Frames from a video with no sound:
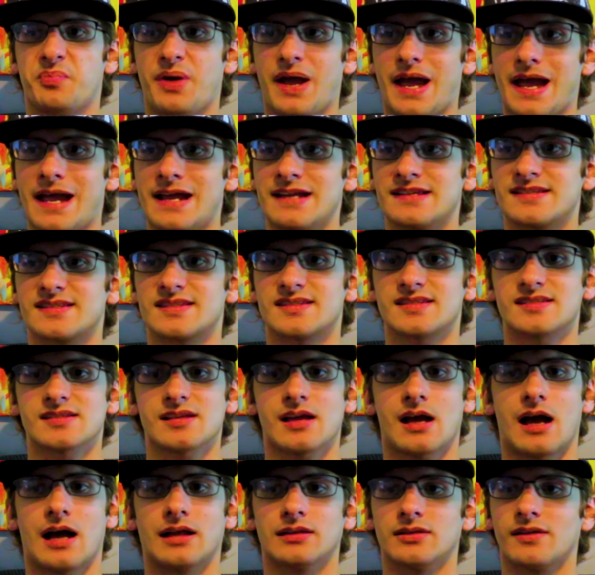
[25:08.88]

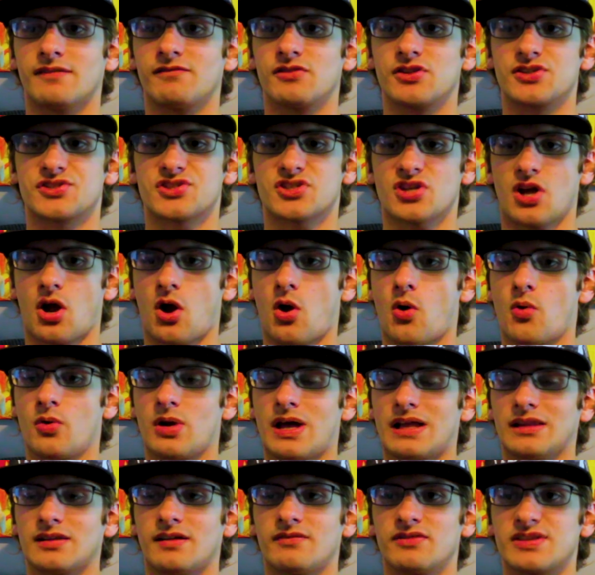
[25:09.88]
pace. I love the
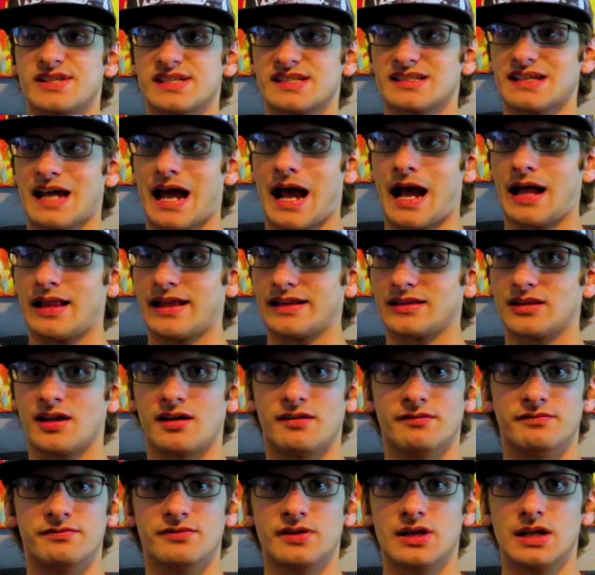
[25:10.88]
tone, I love the style, I
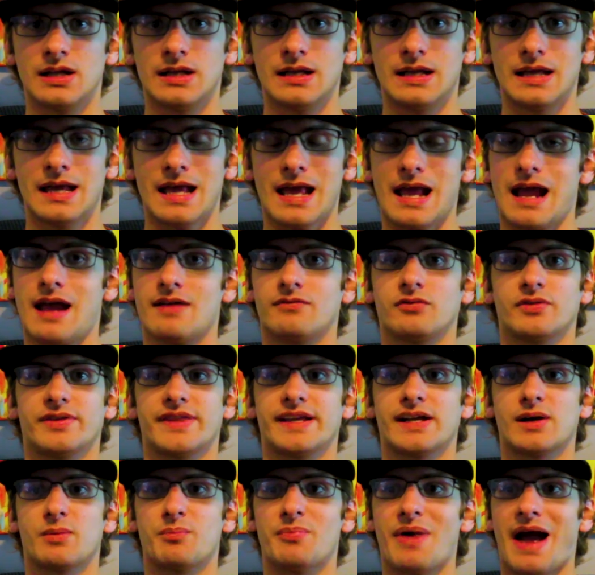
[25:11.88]
love
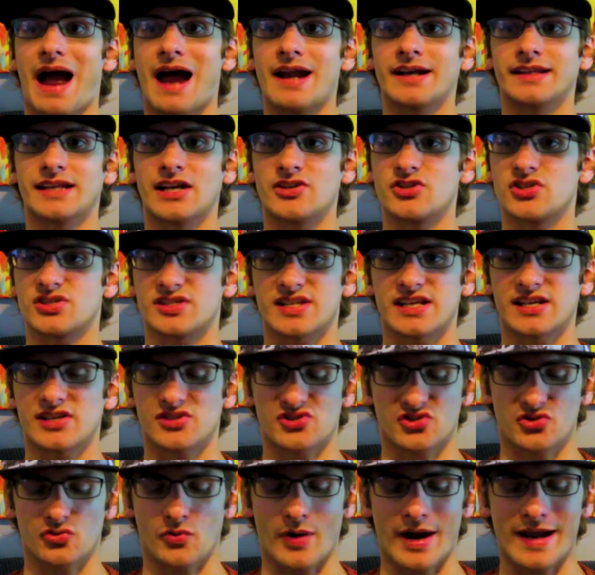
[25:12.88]
everything about it. I just
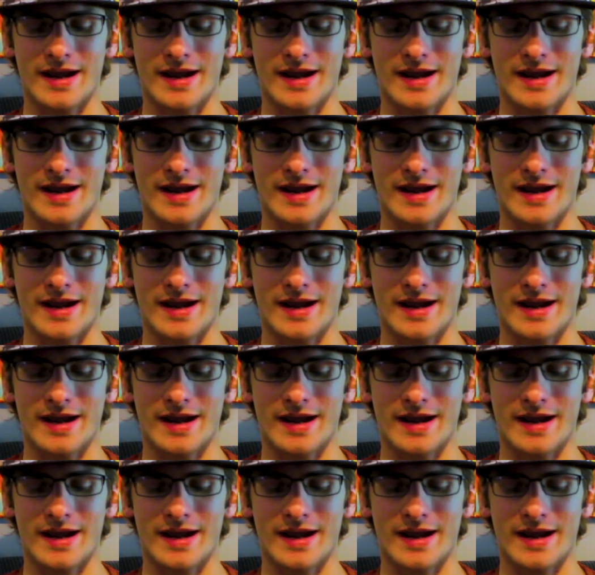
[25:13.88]
think it's